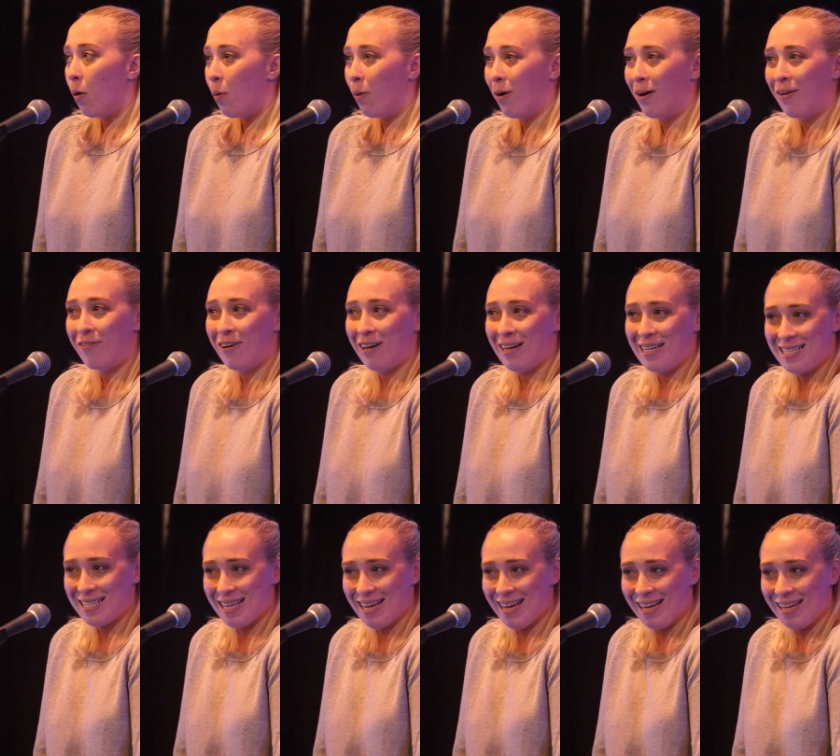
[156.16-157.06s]
what if I
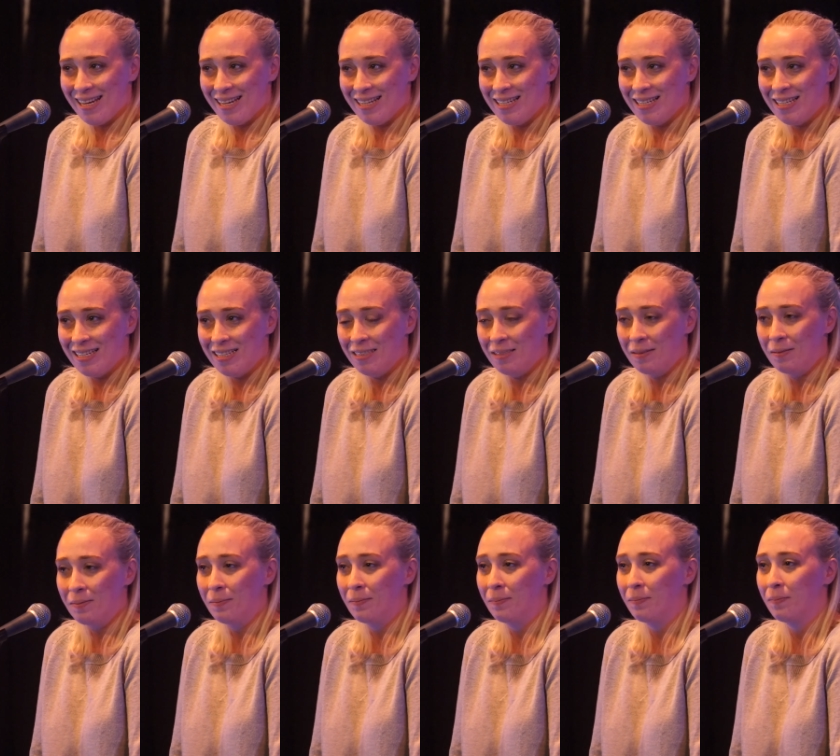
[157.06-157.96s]
said
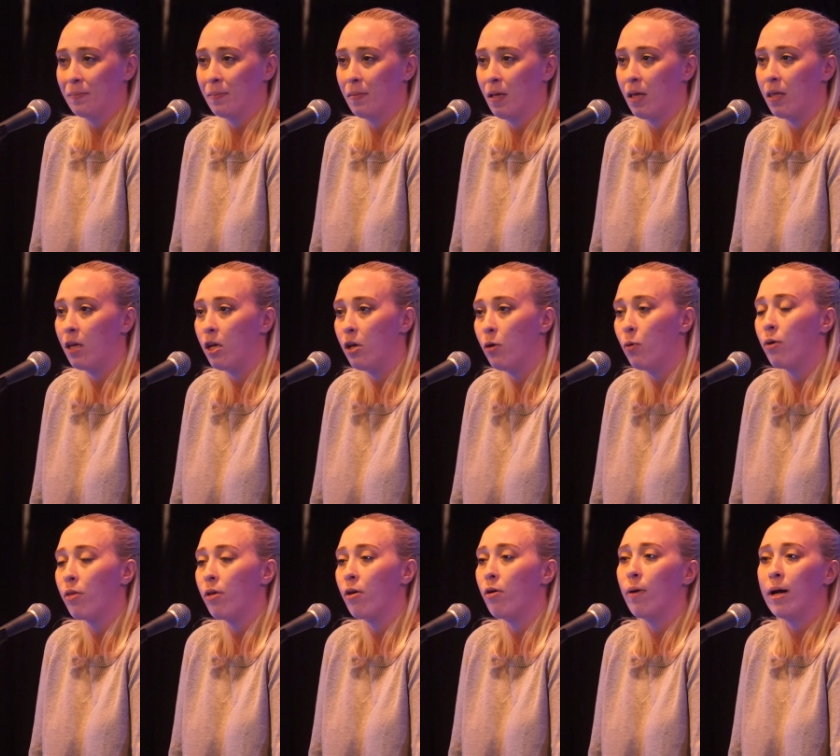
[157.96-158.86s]
that you
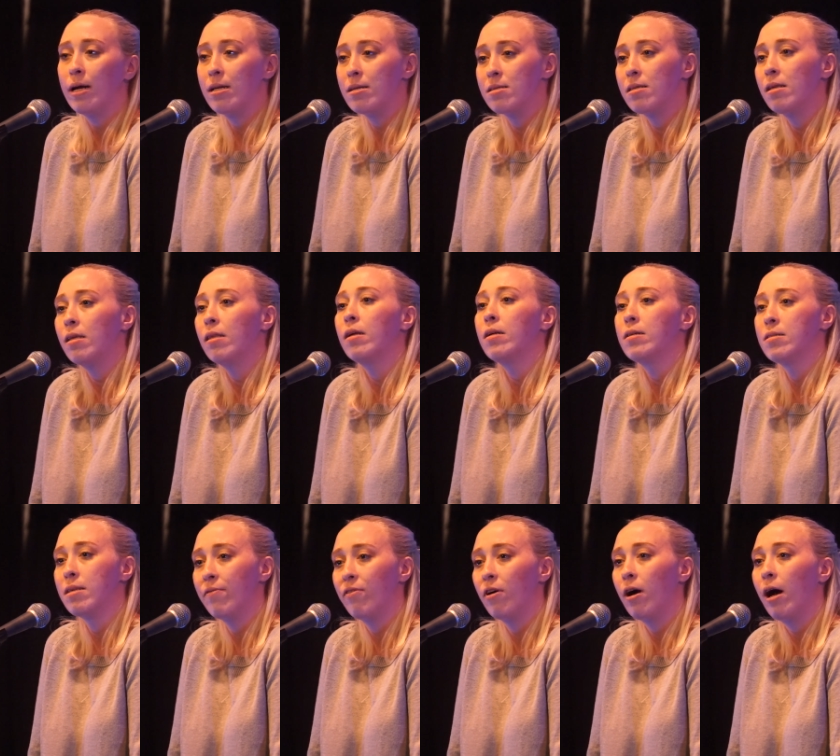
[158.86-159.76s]
were the greatest thing that
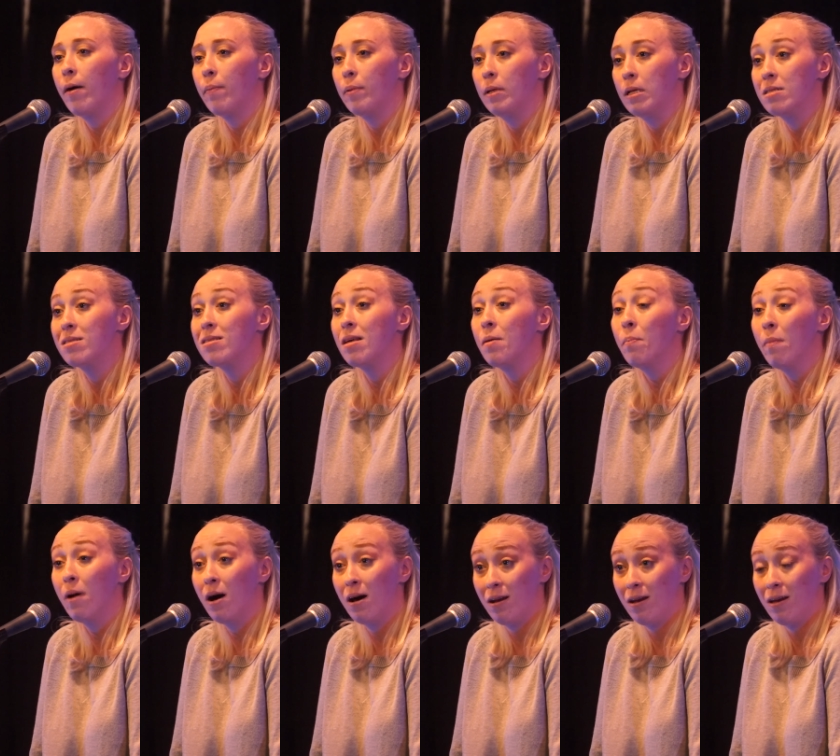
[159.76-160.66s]
has ever happened to
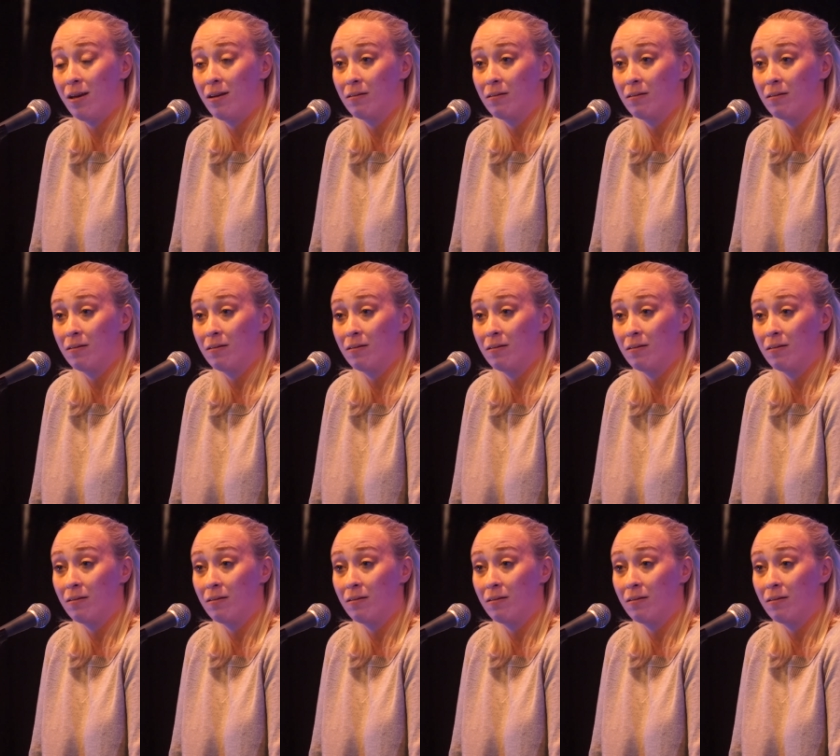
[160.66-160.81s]
somebody?